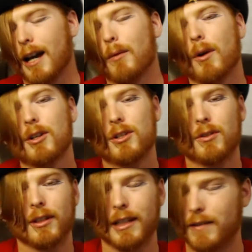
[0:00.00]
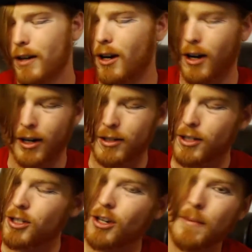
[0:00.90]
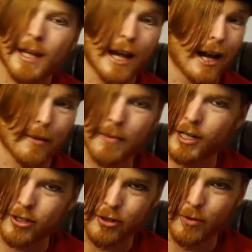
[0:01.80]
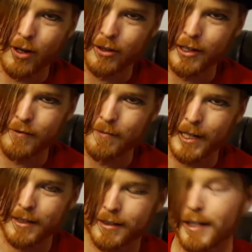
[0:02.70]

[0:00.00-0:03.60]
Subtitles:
I want you to leave a heart to show me how much you all love me.